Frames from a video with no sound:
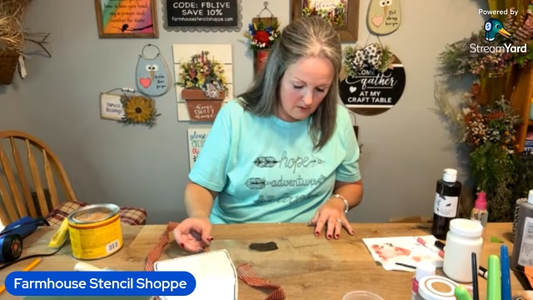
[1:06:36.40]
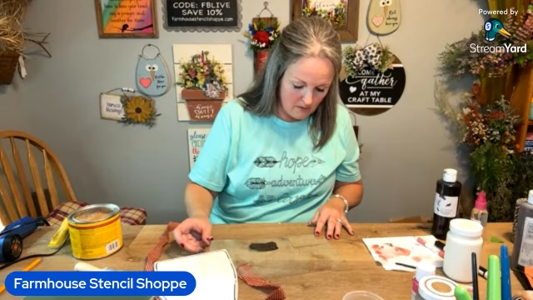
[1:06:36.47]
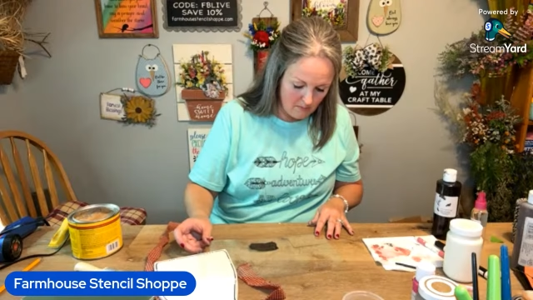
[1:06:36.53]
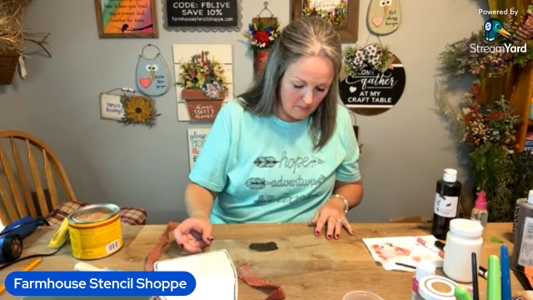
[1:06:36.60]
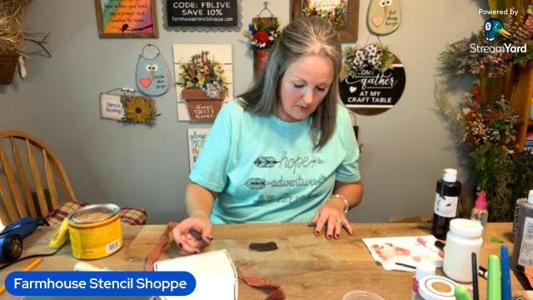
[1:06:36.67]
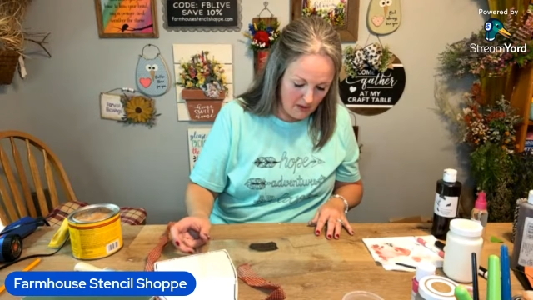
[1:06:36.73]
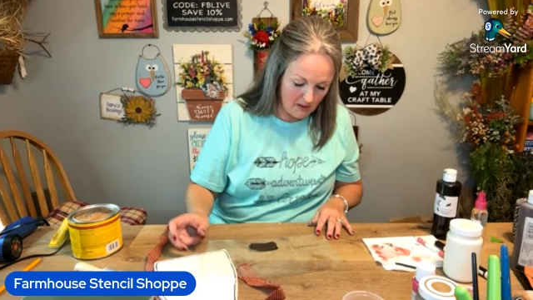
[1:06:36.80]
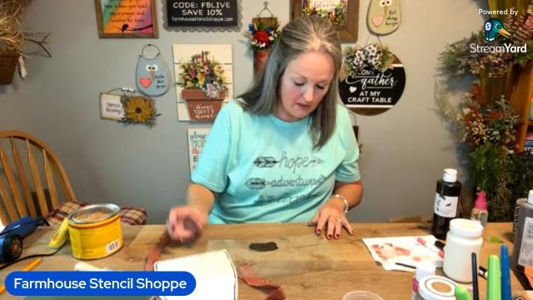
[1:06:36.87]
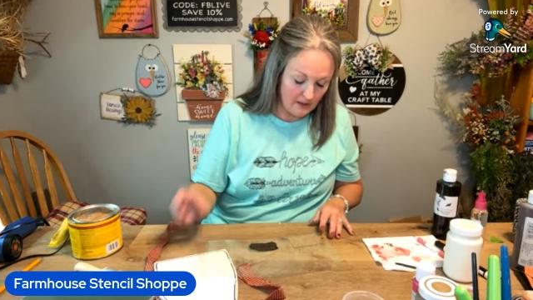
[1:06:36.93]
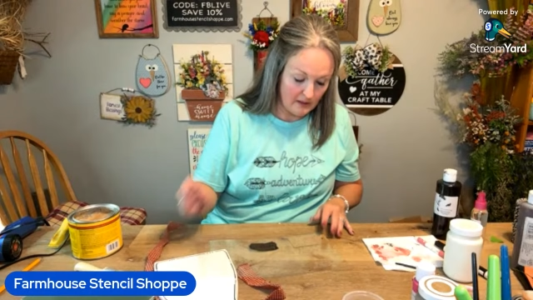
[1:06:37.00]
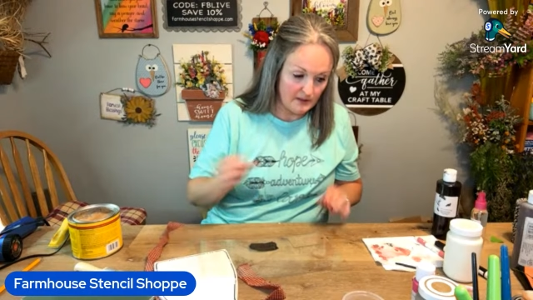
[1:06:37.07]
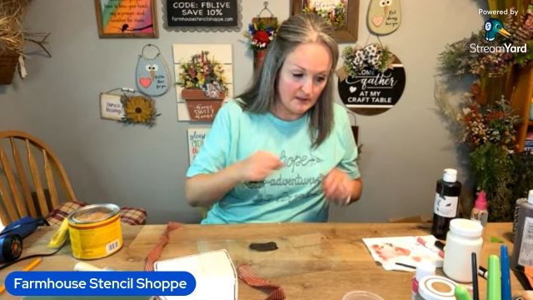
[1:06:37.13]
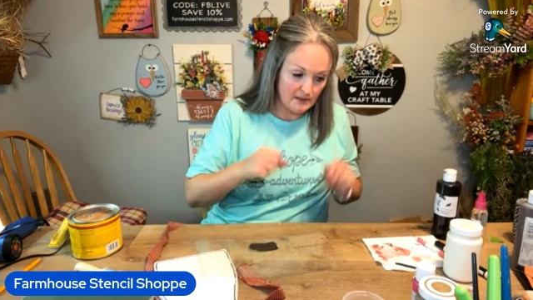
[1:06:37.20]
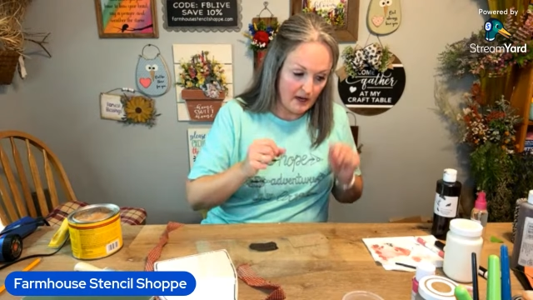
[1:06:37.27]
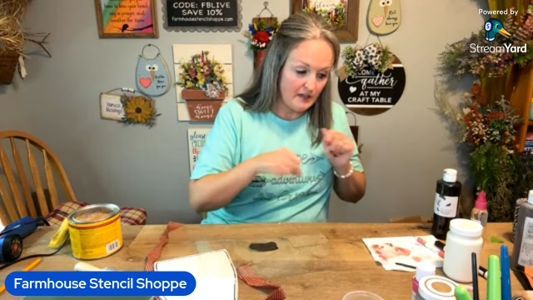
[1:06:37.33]
But
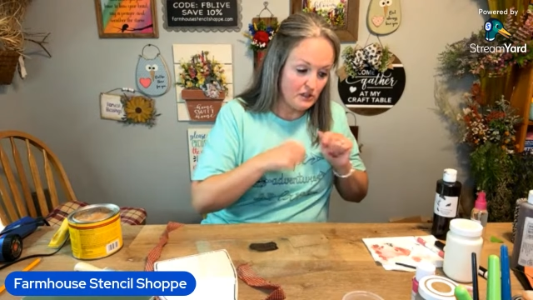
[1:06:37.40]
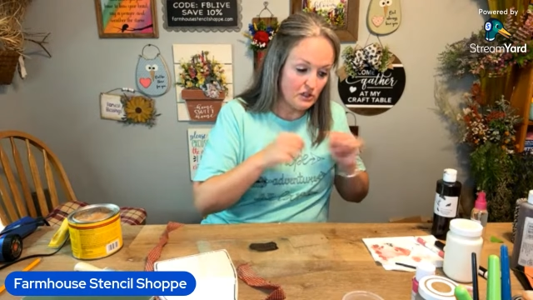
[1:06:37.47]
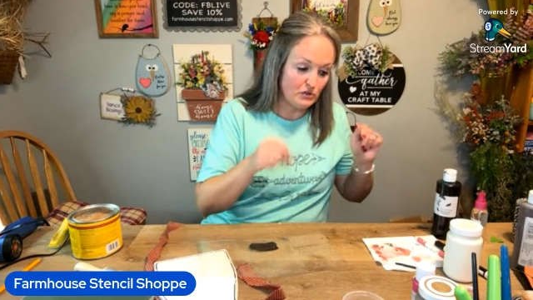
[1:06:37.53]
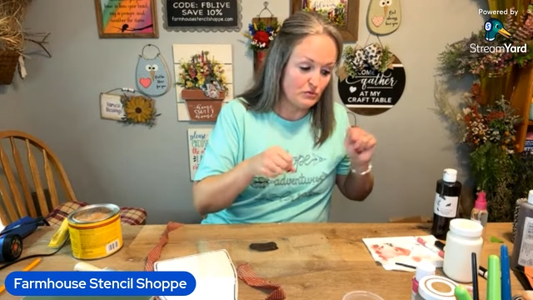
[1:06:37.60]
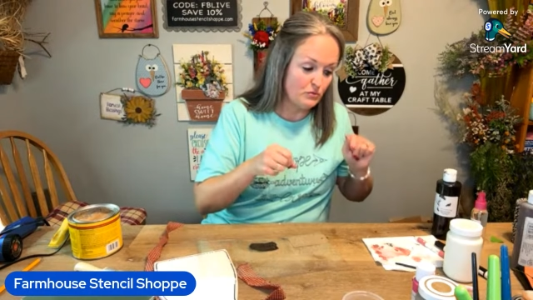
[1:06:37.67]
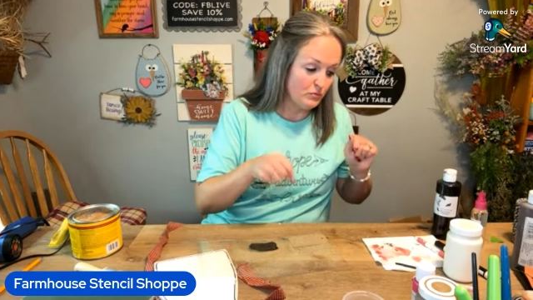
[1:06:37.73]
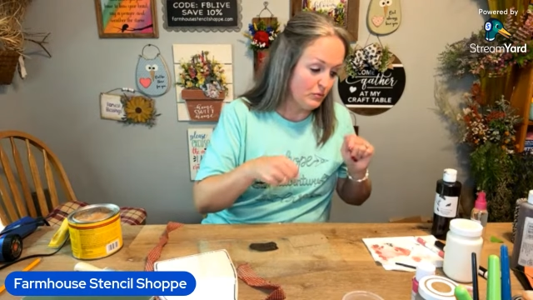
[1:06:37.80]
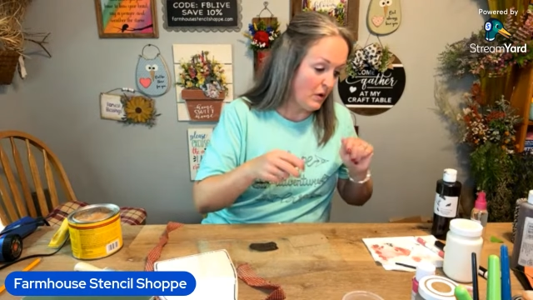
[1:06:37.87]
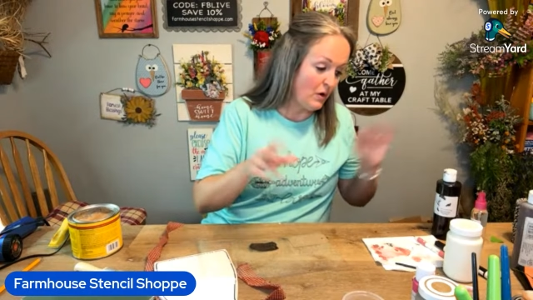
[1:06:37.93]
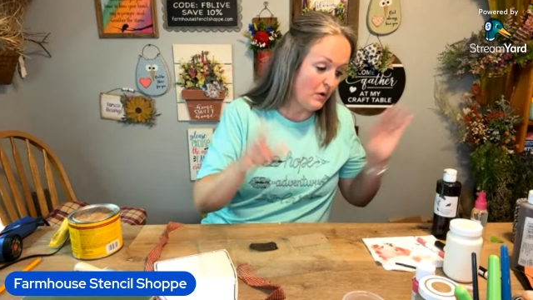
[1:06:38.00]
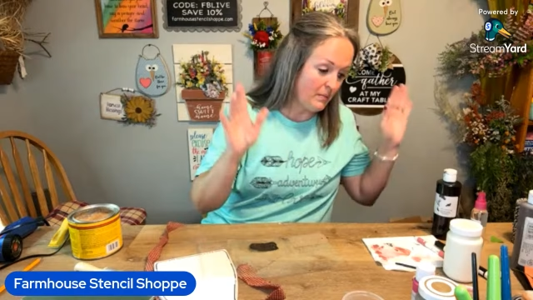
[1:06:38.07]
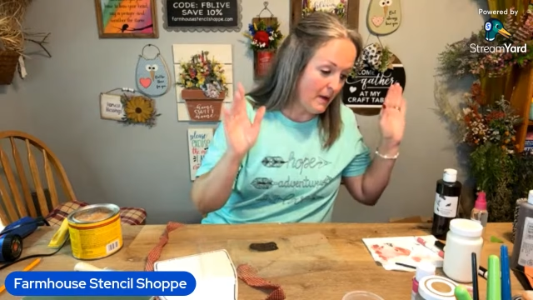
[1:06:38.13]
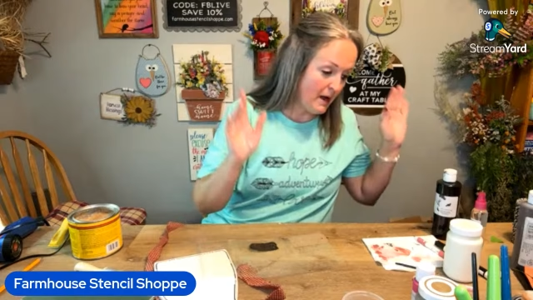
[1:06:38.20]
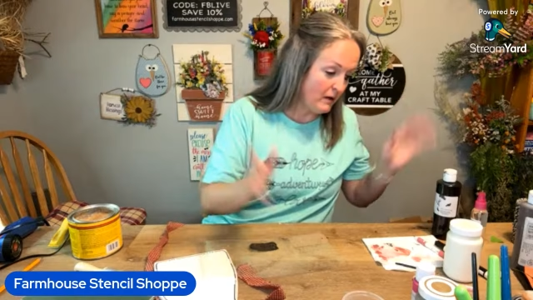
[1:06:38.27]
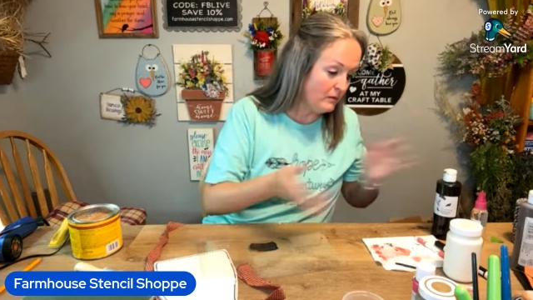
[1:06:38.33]
I just wrote them
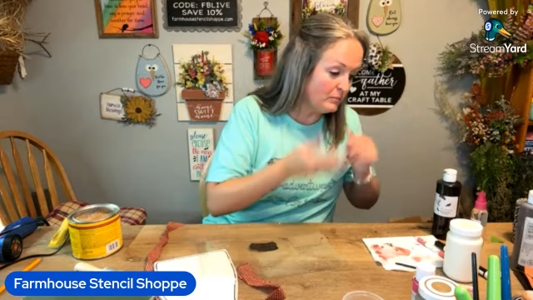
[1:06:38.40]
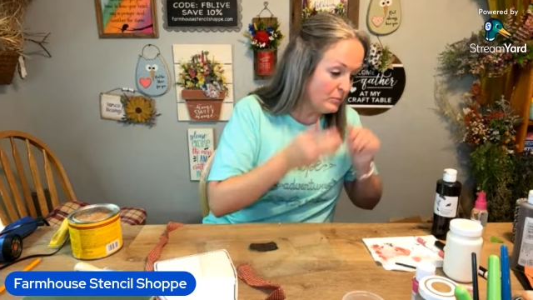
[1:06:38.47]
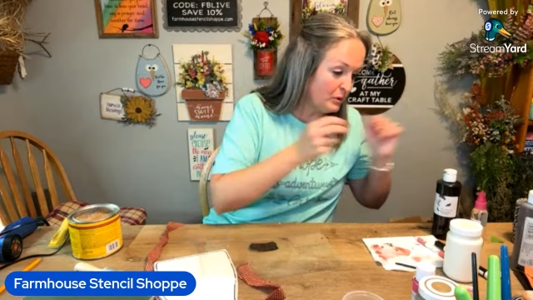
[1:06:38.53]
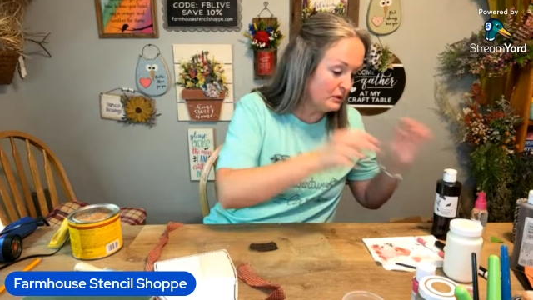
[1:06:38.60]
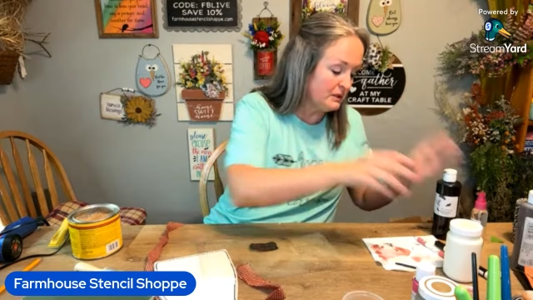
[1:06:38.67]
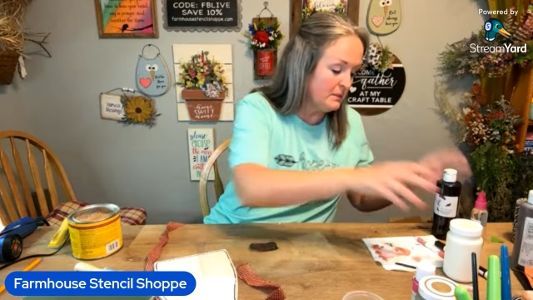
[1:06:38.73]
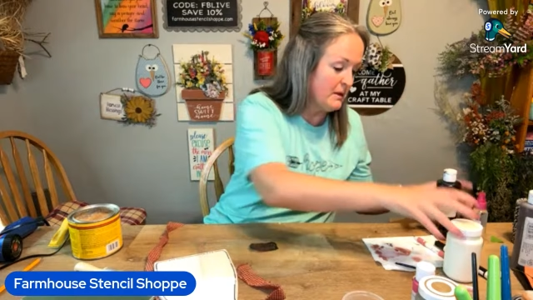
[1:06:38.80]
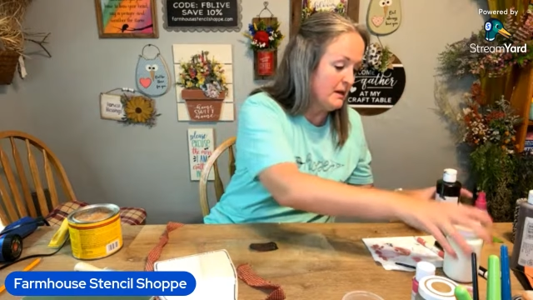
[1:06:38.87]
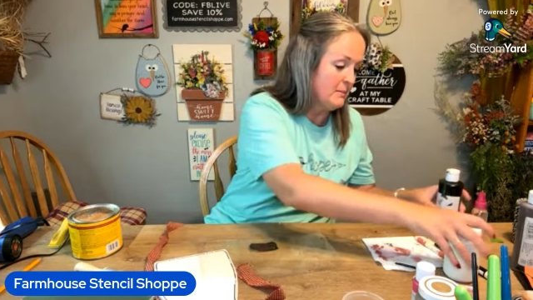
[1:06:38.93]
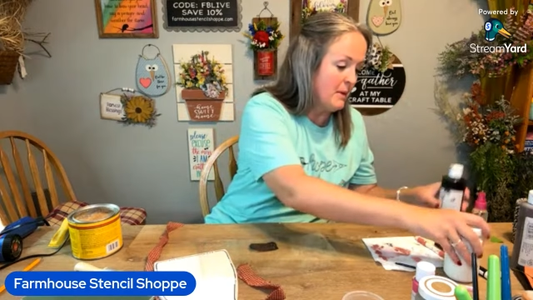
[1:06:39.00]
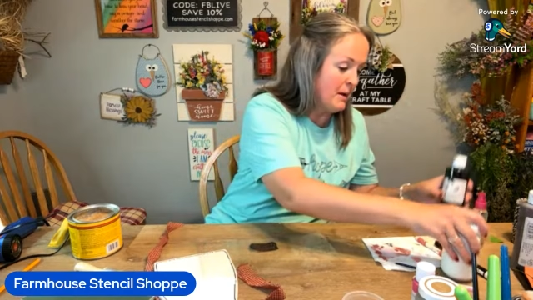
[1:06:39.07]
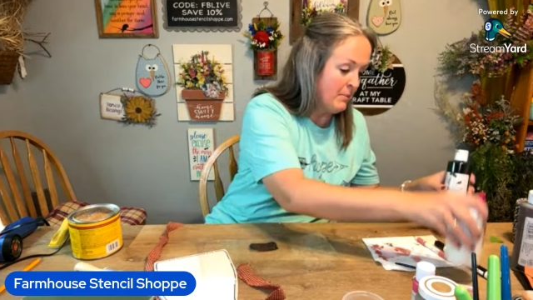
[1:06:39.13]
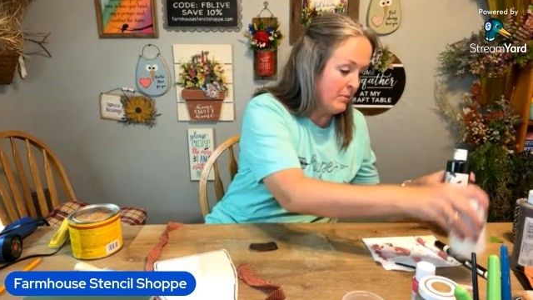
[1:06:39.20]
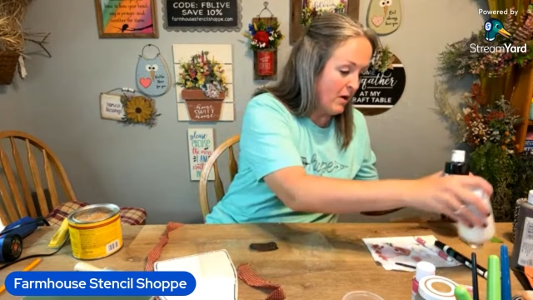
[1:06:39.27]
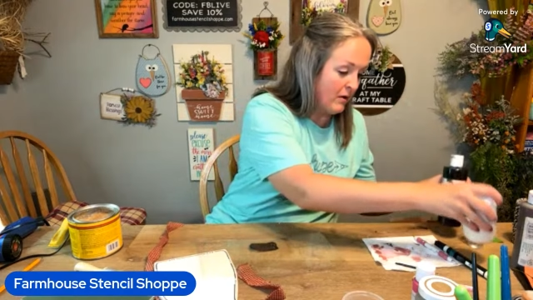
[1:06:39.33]
out, pulled them into my
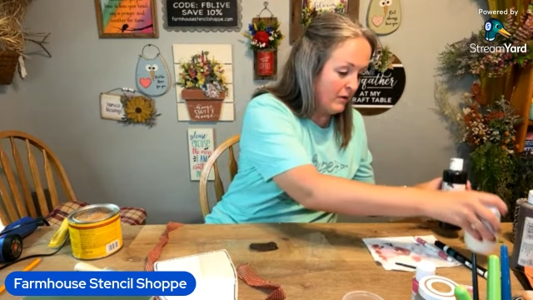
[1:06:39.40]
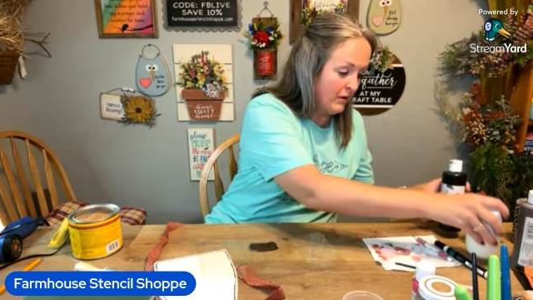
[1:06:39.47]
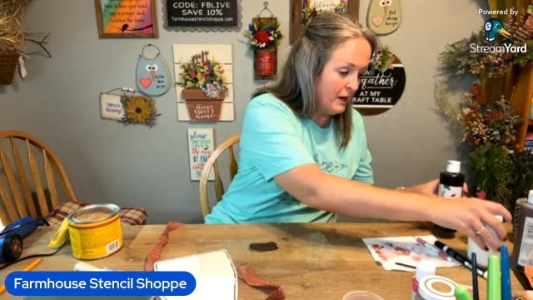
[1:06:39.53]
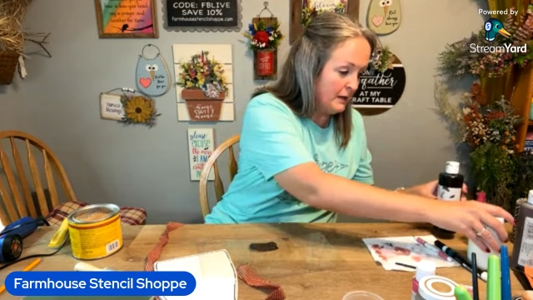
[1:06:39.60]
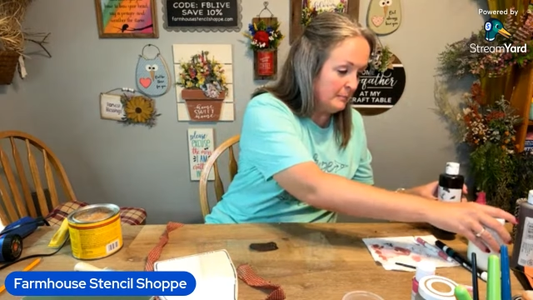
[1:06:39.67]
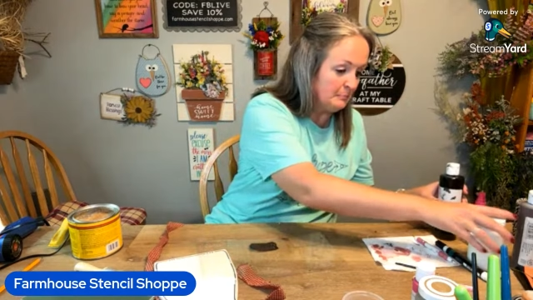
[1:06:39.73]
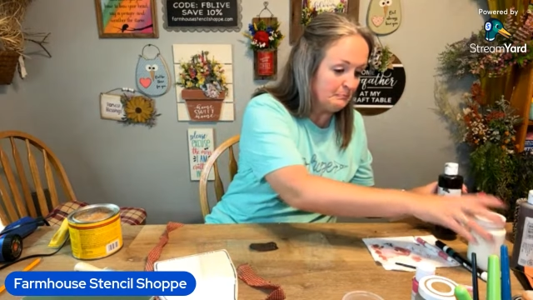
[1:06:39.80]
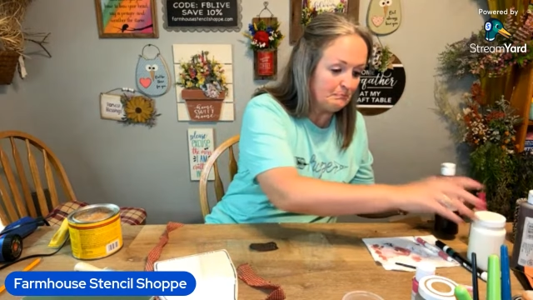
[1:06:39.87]
program,